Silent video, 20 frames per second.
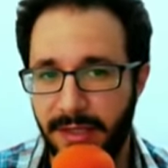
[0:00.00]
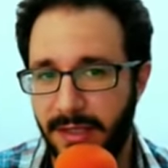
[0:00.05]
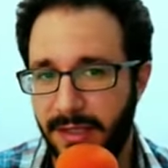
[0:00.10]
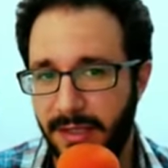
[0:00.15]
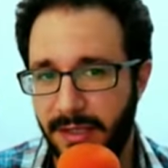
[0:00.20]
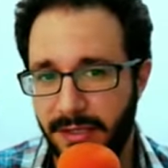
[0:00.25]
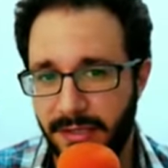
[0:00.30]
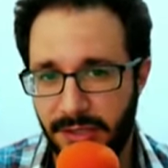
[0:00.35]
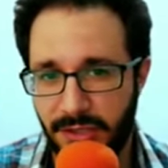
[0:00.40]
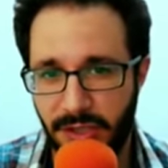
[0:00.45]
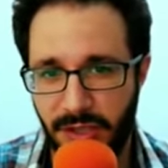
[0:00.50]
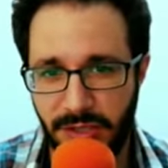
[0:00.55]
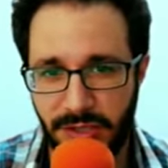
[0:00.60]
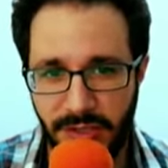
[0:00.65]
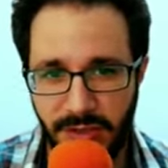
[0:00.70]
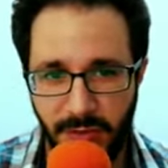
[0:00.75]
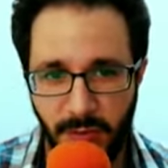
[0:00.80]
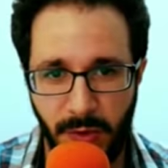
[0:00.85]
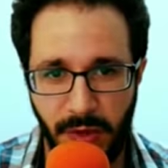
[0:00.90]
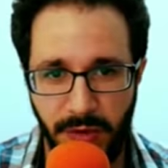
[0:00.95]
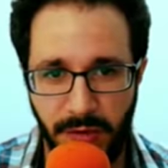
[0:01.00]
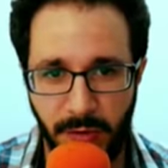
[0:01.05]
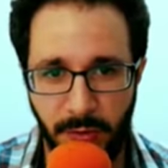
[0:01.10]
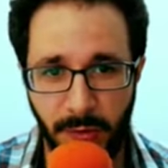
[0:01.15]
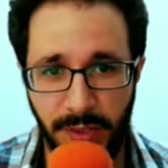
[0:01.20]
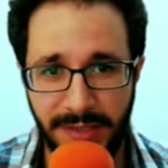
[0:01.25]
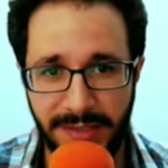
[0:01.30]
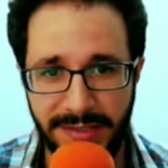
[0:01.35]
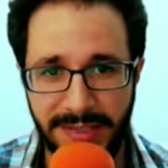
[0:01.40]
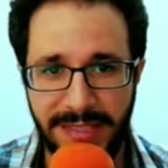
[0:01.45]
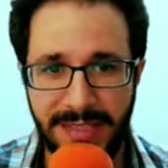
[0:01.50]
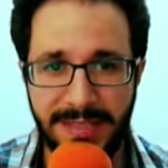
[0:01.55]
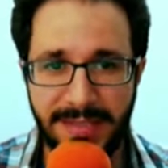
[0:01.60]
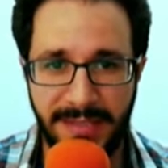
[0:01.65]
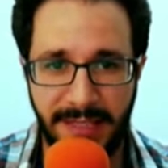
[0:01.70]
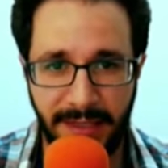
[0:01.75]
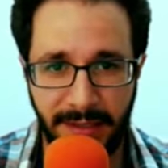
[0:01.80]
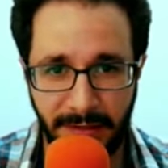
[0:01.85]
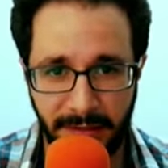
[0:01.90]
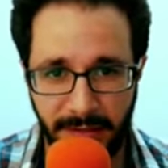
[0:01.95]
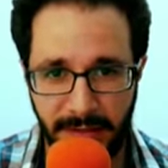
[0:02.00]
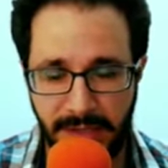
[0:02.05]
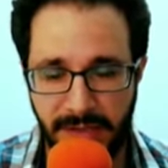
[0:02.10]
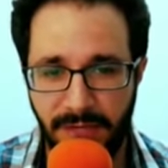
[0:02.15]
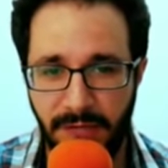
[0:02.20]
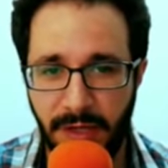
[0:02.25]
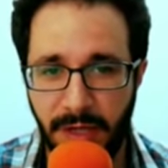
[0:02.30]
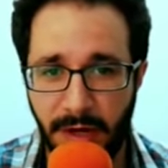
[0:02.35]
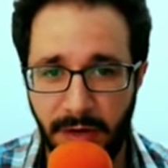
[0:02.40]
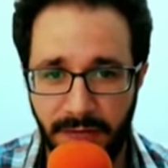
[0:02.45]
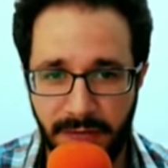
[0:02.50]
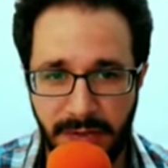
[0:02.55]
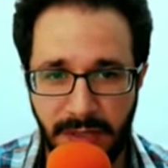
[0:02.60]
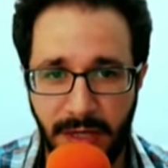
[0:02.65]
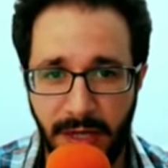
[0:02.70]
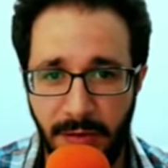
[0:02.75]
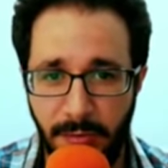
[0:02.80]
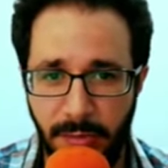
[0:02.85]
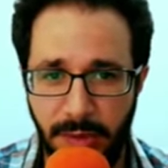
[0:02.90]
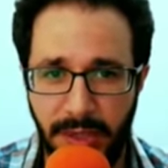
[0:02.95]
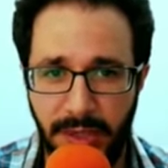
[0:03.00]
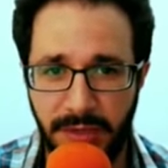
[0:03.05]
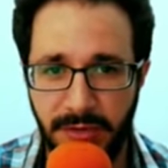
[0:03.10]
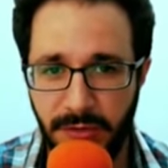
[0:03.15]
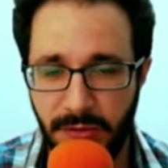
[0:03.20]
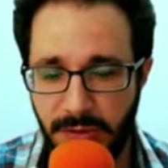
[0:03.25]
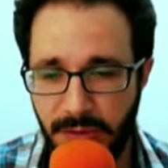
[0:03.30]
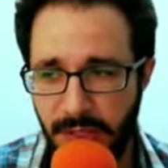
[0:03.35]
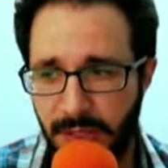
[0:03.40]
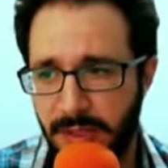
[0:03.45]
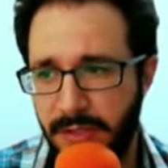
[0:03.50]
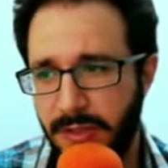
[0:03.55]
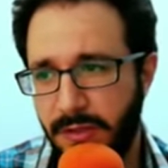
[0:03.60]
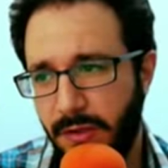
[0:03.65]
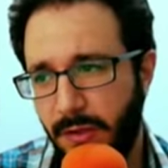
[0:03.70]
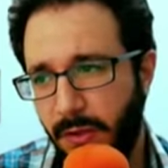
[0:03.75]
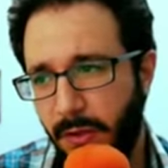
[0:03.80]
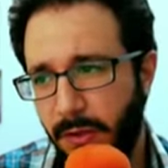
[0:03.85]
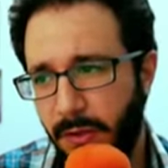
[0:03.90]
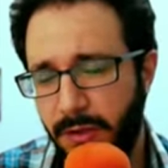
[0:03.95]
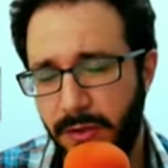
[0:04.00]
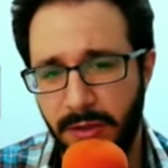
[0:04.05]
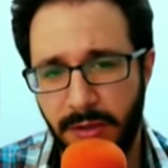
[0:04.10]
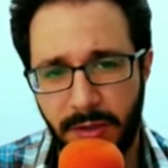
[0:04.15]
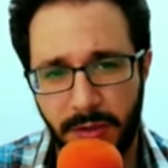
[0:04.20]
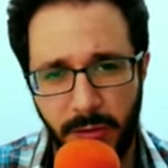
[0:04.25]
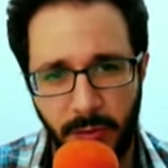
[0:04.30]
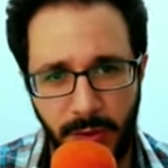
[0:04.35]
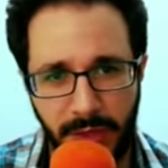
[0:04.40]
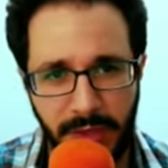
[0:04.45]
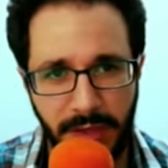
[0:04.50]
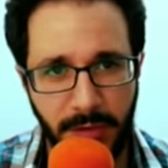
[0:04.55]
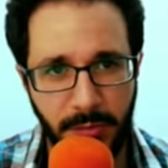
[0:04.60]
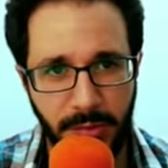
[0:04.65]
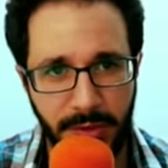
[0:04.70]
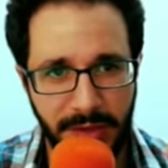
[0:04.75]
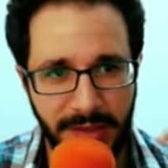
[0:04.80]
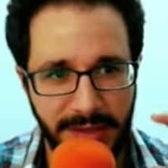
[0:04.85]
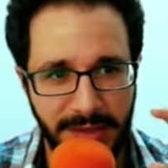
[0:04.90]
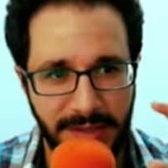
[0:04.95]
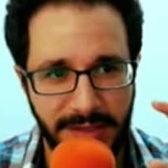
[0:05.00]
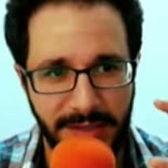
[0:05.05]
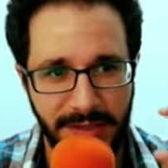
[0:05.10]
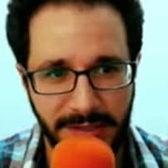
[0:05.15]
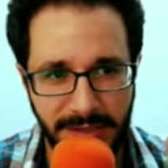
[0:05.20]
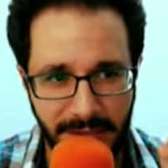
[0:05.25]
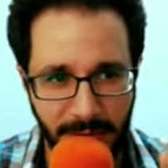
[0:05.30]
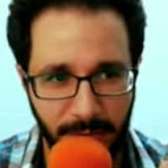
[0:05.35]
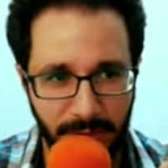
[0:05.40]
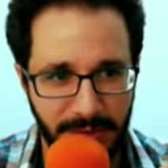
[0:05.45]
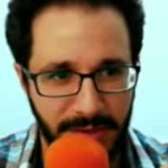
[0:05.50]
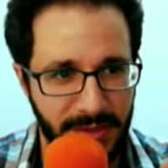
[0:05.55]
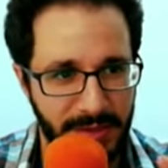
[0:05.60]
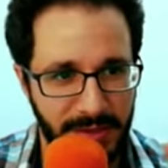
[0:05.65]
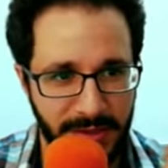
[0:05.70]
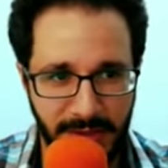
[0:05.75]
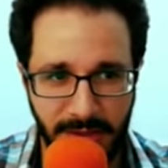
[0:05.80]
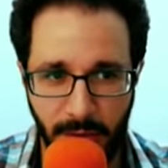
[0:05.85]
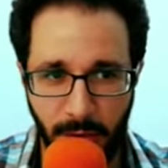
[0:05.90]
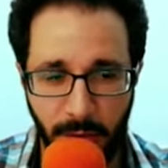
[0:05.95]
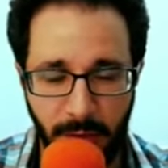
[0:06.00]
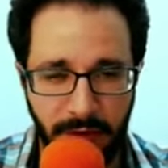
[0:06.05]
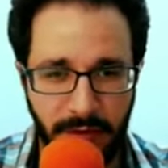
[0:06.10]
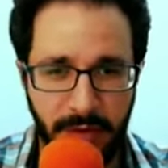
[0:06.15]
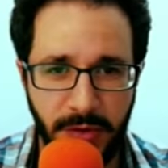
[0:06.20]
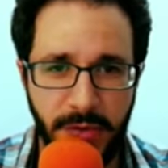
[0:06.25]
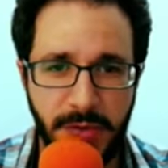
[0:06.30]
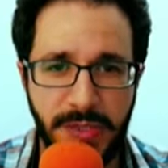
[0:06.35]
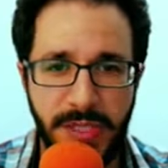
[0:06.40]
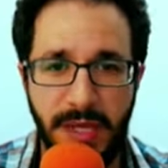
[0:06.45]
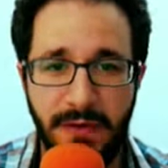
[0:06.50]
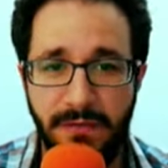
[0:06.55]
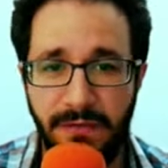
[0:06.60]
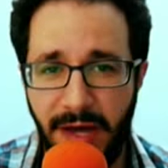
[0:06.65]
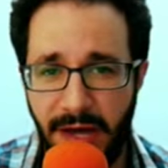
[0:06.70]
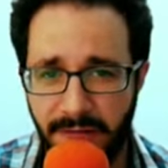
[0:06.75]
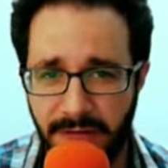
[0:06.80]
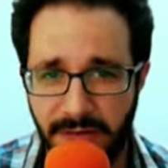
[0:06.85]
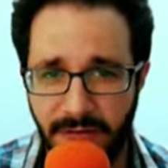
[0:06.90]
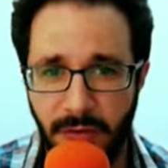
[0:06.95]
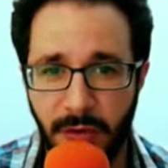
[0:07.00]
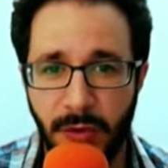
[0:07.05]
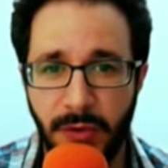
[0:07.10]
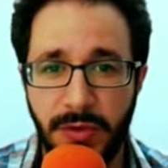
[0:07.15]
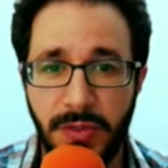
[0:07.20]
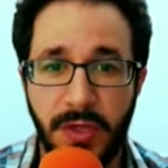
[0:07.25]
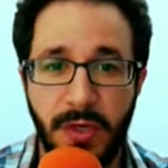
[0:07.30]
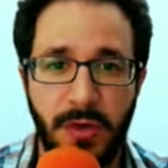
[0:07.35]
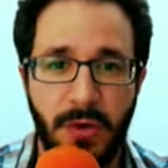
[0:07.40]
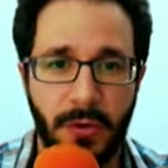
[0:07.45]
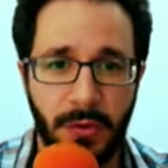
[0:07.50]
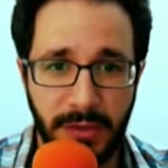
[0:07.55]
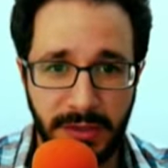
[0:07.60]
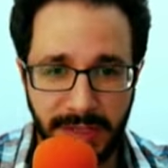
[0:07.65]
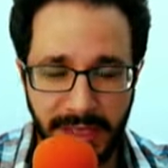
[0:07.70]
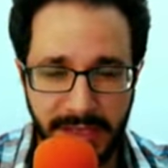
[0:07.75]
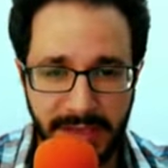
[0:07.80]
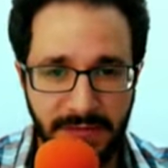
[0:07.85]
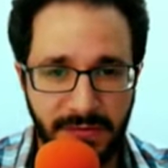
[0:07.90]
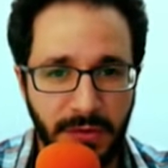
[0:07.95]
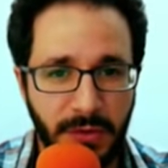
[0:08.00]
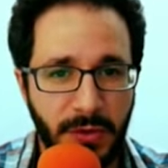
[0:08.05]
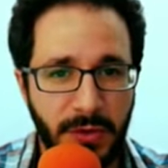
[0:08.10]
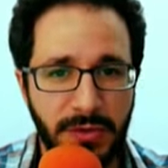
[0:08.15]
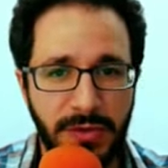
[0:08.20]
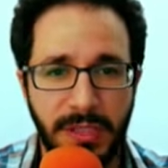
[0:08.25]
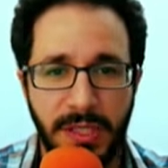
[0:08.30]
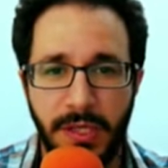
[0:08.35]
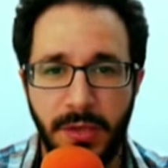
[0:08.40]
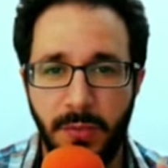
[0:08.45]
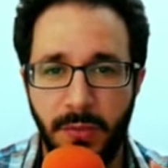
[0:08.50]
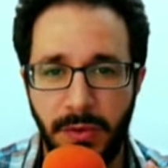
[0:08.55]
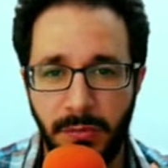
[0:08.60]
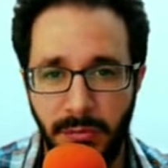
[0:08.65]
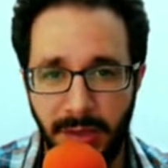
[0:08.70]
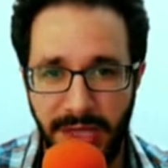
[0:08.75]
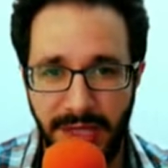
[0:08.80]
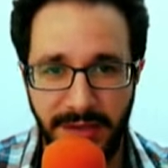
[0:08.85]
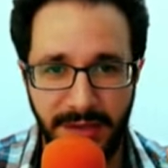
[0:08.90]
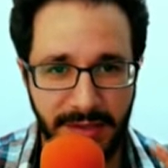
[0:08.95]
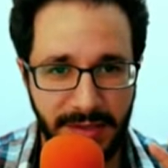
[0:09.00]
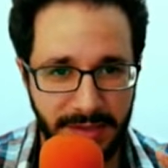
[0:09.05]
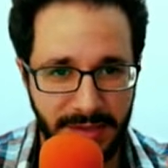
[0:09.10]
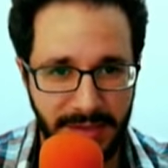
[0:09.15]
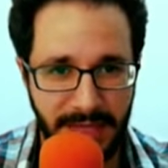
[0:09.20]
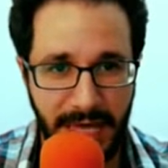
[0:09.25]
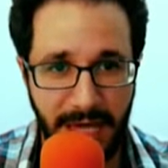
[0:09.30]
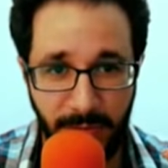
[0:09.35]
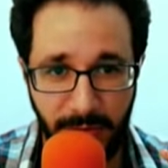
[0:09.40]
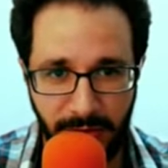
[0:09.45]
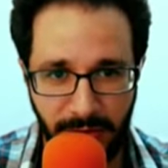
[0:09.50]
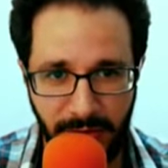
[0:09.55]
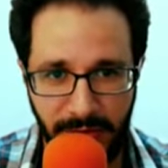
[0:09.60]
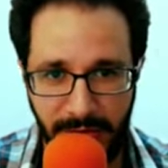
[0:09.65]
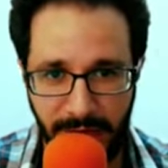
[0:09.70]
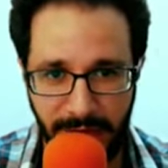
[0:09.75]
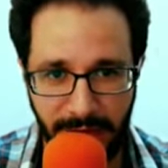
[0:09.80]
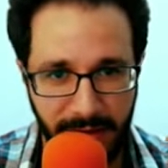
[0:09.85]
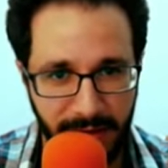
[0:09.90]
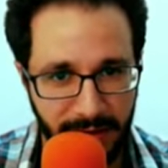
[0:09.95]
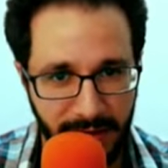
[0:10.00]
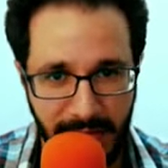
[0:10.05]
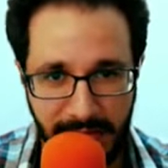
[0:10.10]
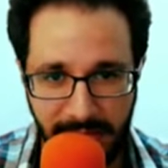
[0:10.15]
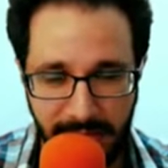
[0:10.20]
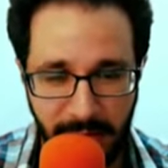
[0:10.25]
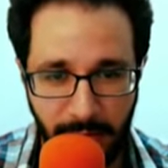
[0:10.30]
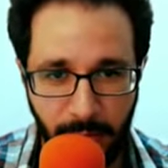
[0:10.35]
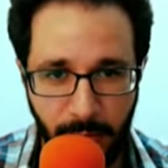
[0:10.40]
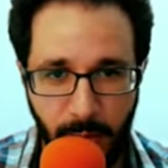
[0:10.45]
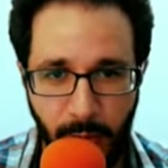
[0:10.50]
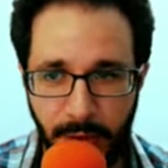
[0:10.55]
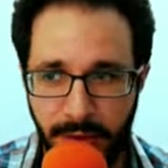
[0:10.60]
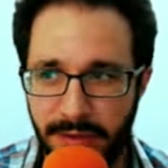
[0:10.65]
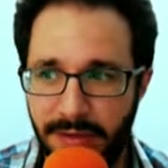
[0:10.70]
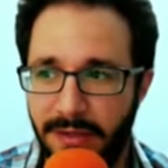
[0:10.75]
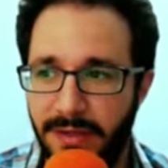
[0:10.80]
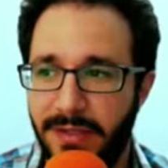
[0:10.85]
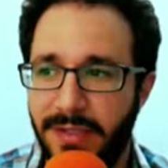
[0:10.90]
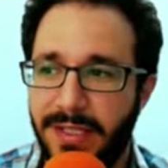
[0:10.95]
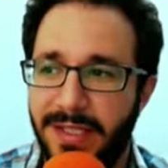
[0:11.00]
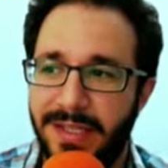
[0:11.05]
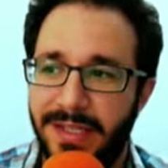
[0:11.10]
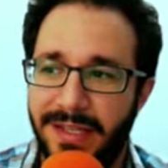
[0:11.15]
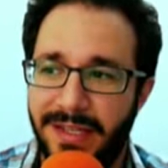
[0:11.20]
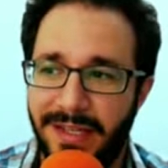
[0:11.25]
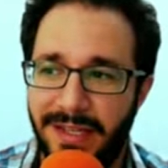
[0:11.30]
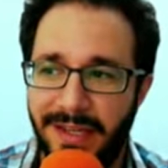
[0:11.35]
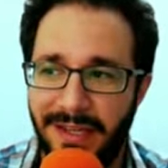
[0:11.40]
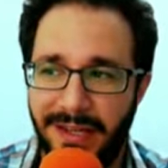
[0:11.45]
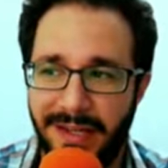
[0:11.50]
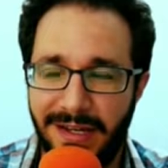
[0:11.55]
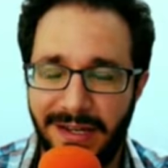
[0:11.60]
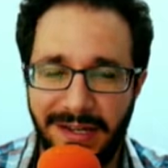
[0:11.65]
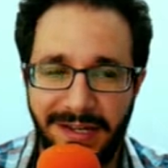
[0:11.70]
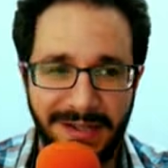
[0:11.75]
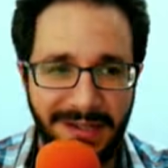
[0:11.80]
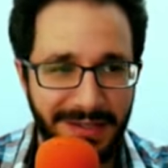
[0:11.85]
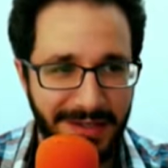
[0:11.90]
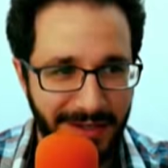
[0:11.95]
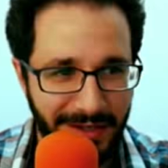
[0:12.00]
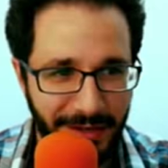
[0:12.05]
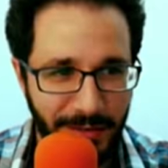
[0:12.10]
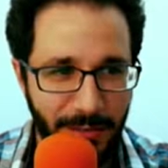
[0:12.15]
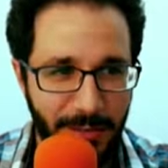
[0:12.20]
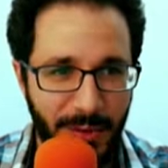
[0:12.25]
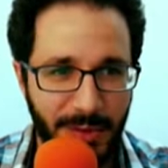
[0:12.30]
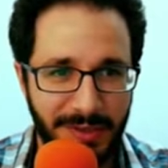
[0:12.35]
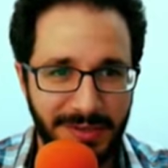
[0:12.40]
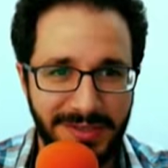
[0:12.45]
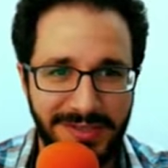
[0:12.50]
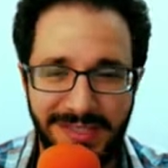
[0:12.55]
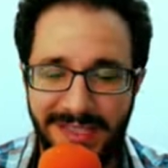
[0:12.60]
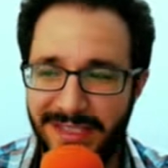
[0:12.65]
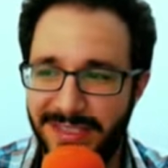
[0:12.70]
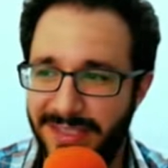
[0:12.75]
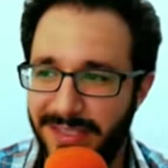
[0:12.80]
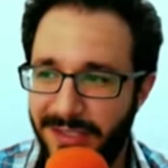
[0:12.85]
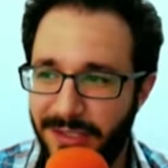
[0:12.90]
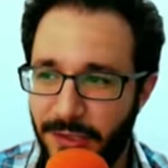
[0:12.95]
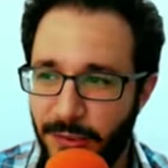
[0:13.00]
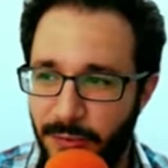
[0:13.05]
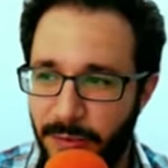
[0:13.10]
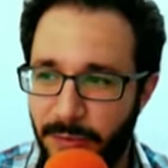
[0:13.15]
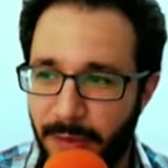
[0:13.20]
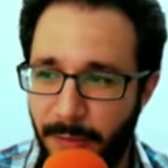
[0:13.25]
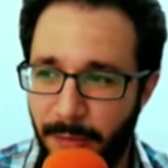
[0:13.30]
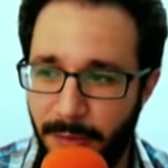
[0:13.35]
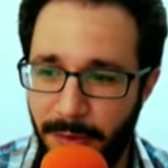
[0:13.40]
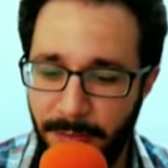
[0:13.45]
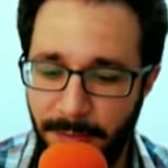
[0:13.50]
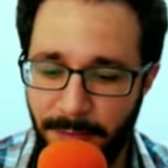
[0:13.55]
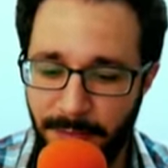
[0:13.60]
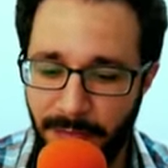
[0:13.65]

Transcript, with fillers: It's just whether we detail the sphira of Zeir Anpin into six or we keep it zipped. So whether you say 5 sfirot or 10 sfirot, we mean the same thing. That's an important, uh, an important detail to remember.